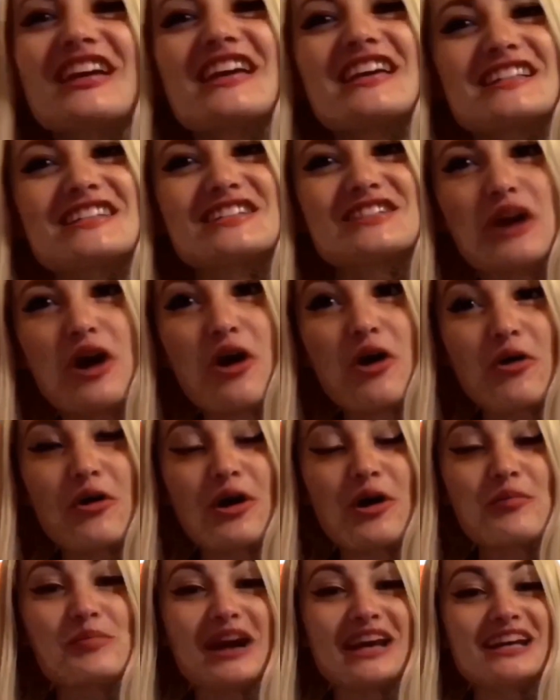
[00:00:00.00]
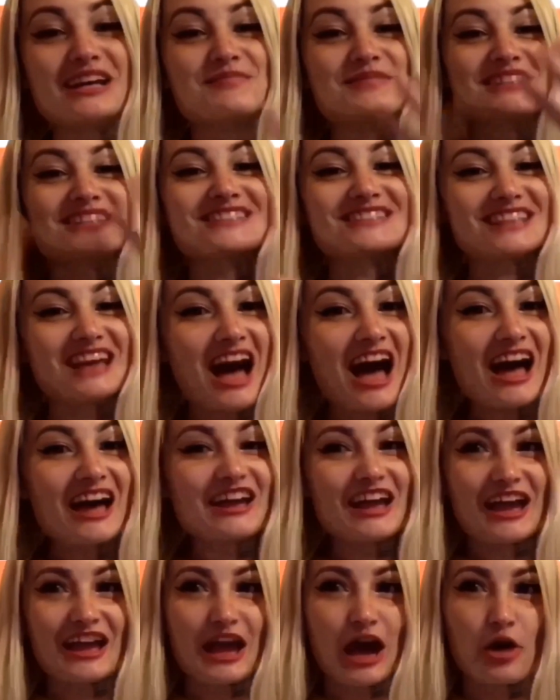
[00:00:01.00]
So my name is
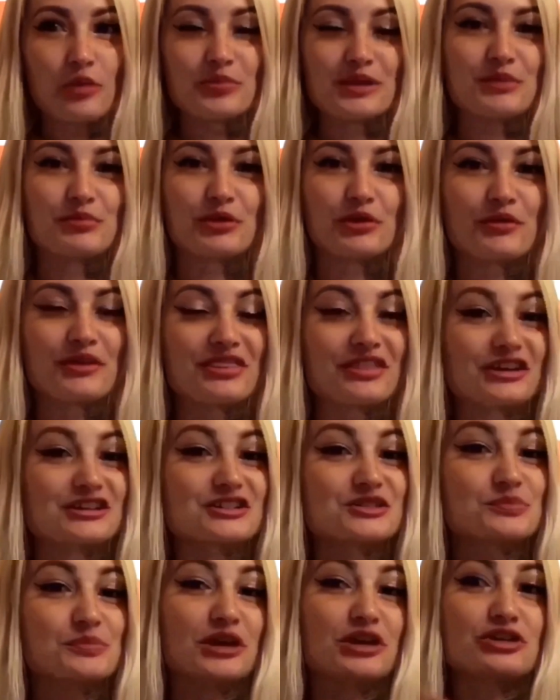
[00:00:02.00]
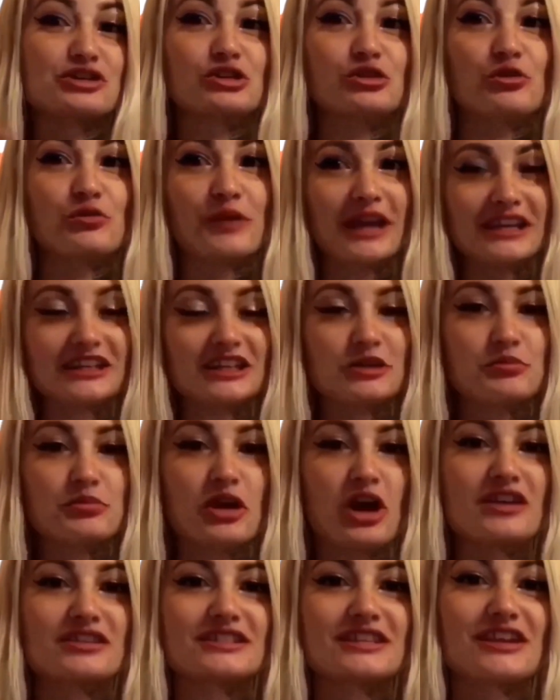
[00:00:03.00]
Sky. I help people with their spiritual awakening
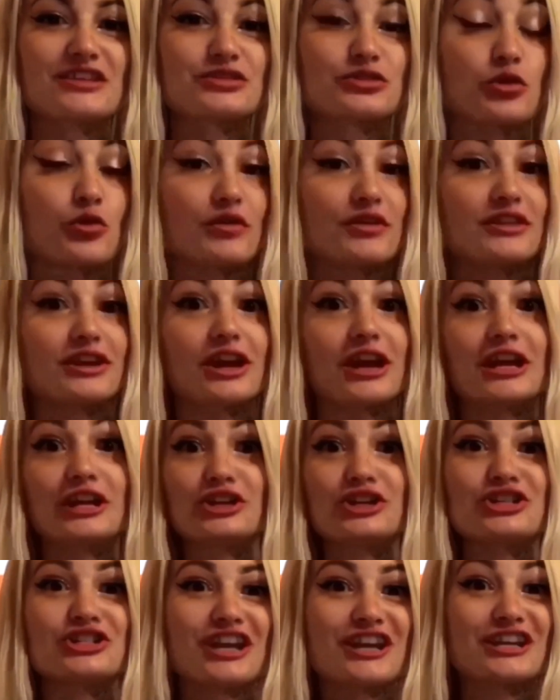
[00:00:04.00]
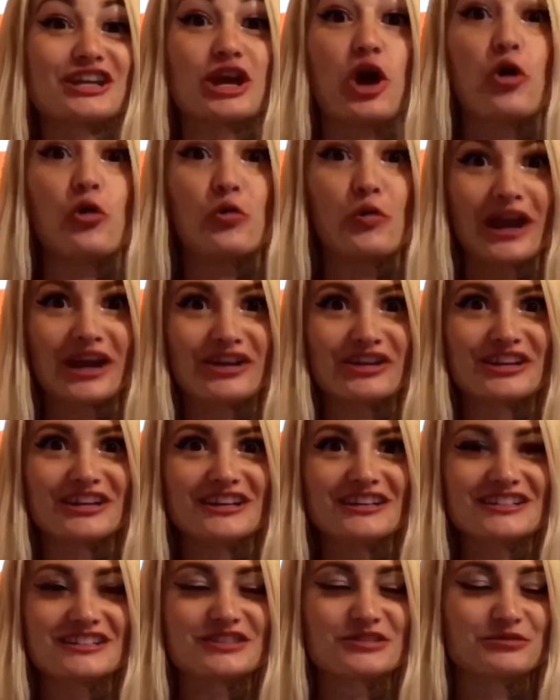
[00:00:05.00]
process or their energetic
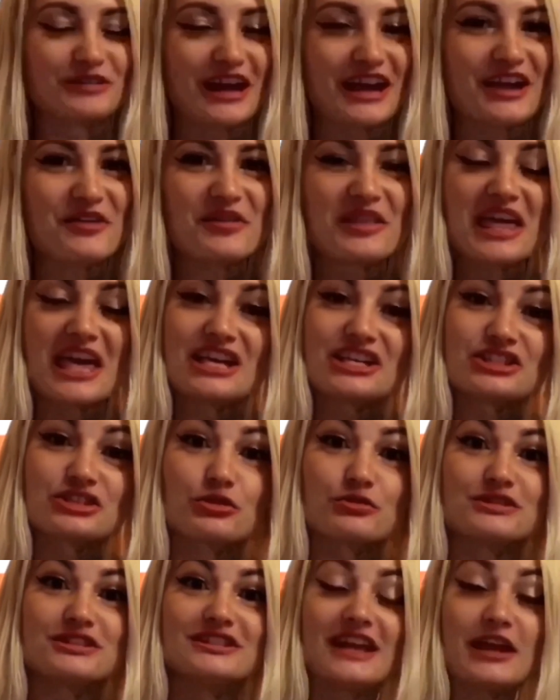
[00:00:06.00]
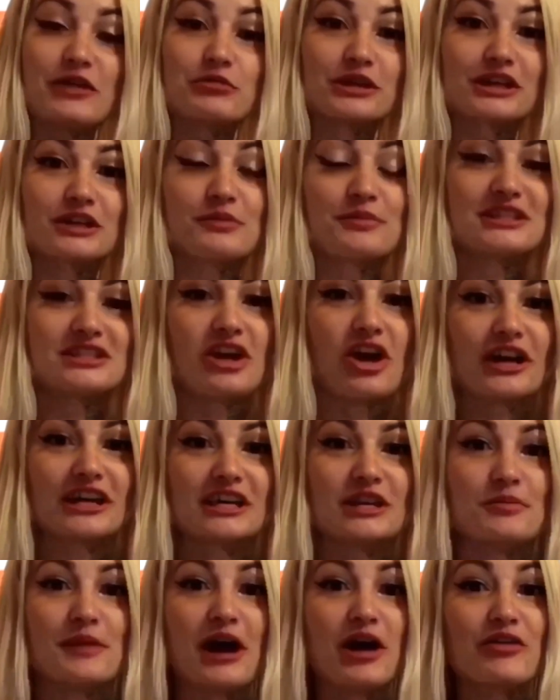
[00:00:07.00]
awareness, right? So today we're going to be talking
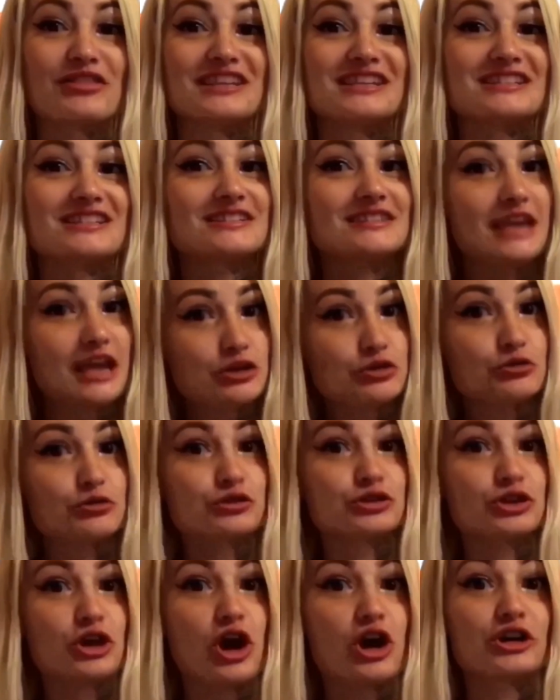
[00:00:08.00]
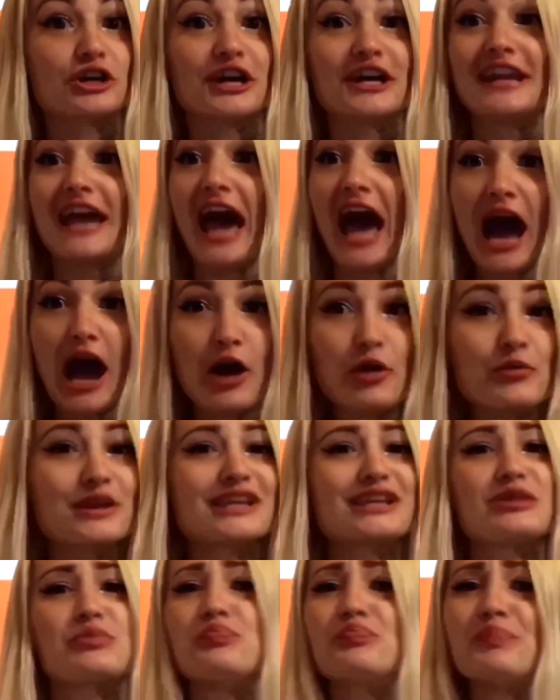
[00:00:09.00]
about the sacral chakra and how we
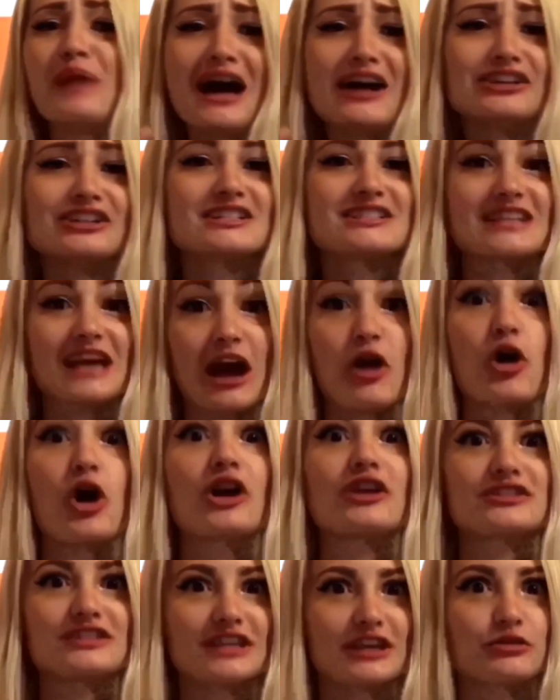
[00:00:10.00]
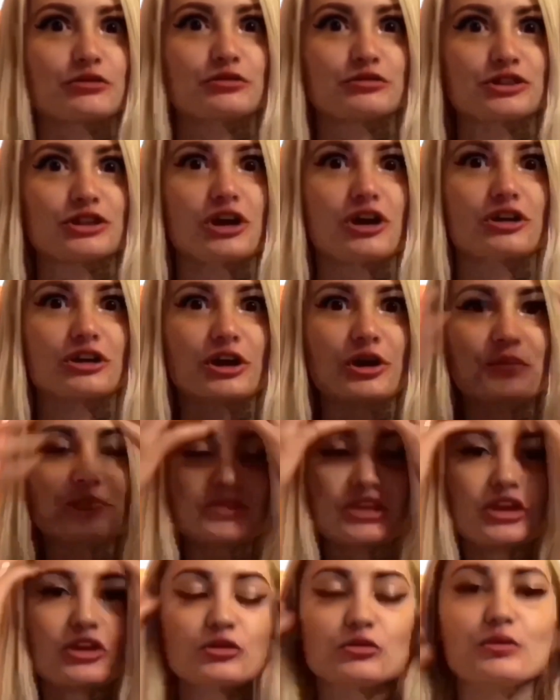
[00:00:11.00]
can balance out our sacral chakra,
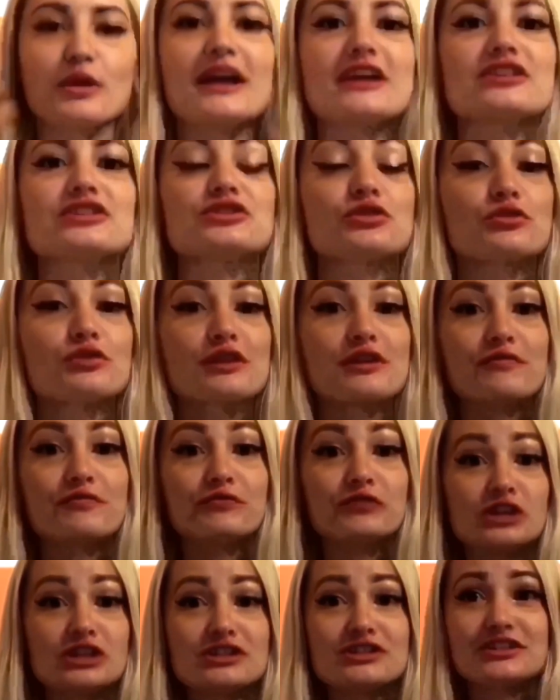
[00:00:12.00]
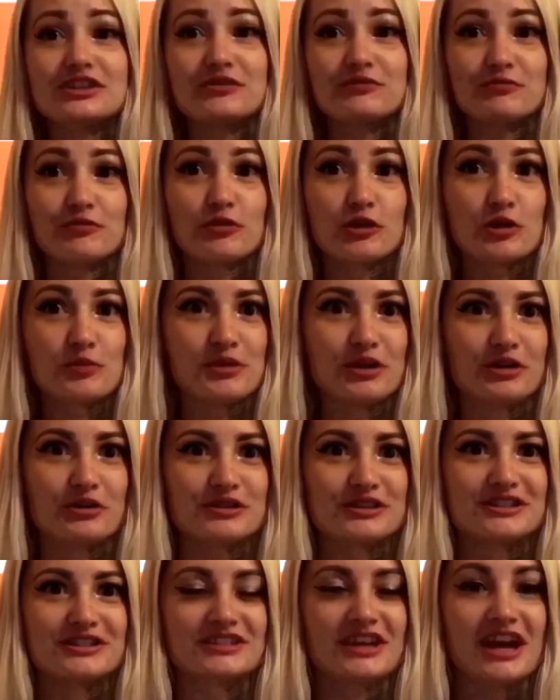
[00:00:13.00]
right? So the first and
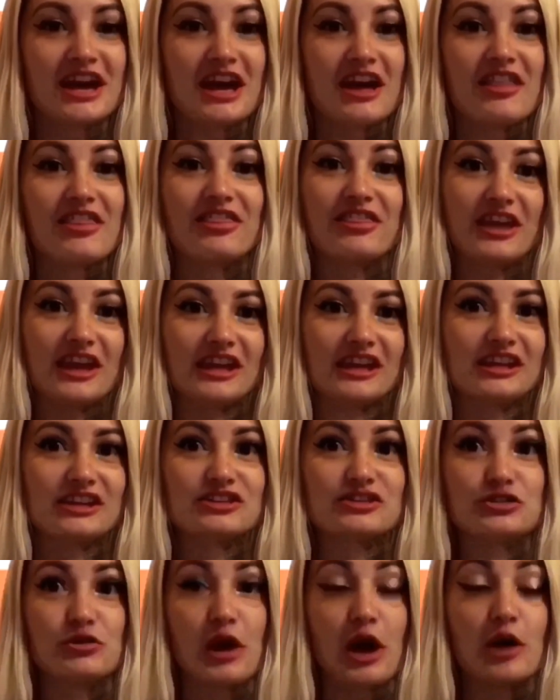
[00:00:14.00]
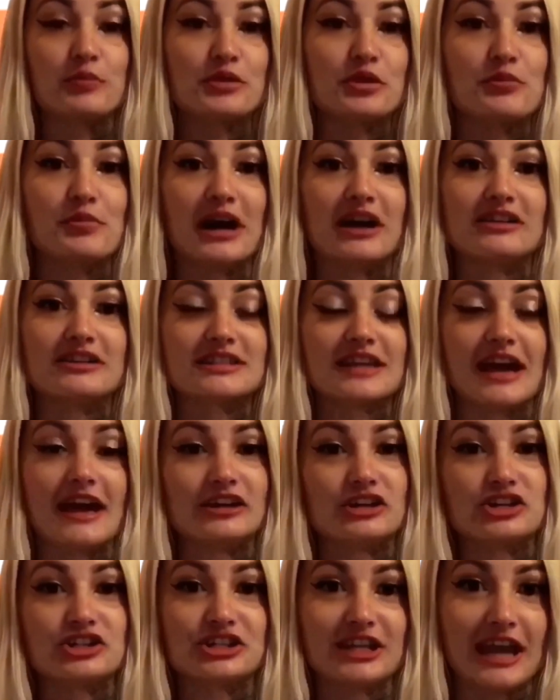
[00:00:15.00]
foremost thing to help you balance that
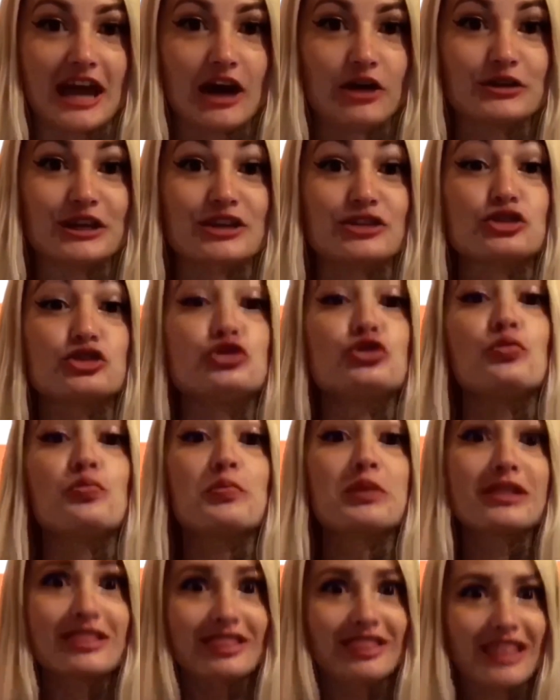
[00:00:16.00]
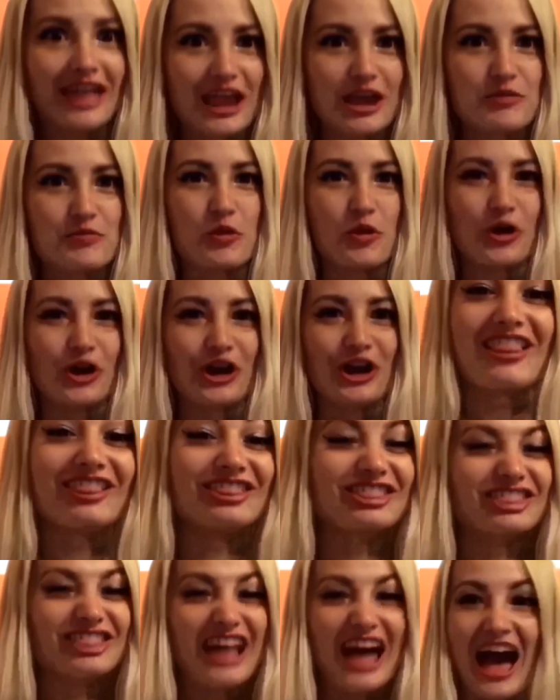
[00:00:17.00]
energy out is to play more,
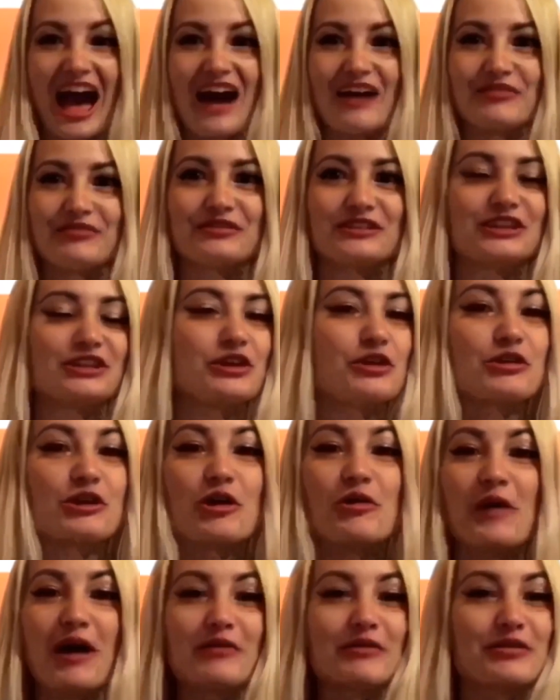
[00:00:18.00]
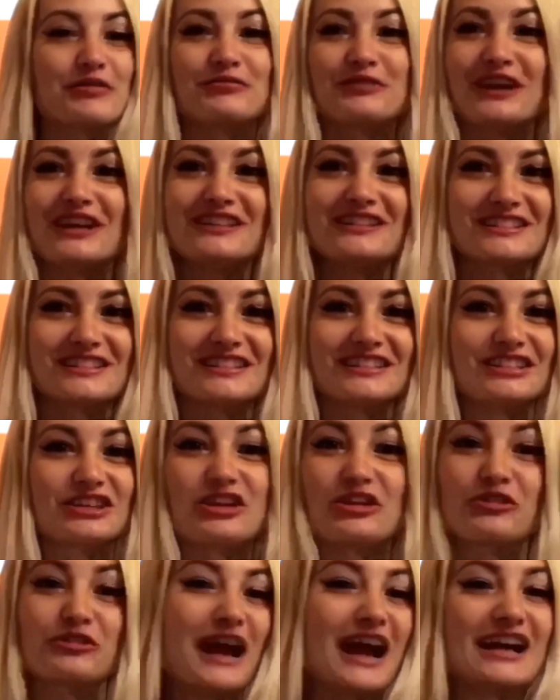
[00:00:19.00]
laugh, go out with friends and
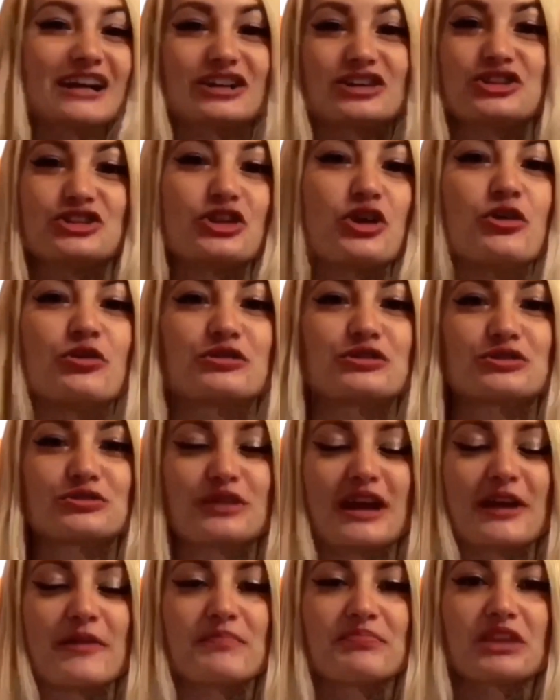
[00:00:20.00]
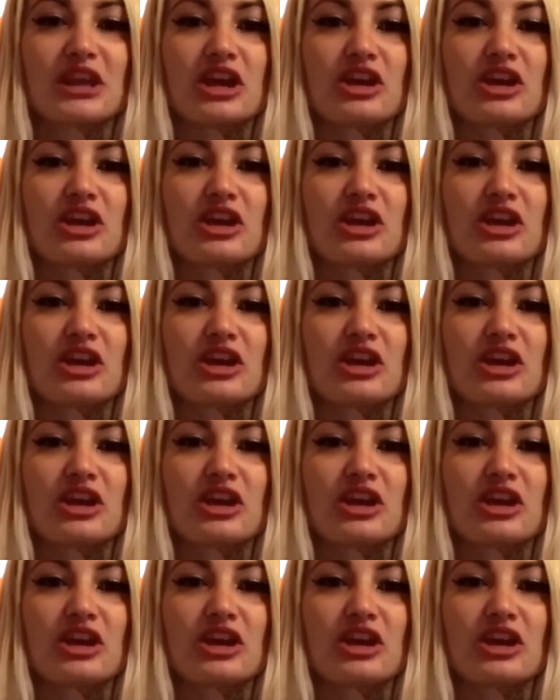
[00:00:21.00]
crack jokes, right?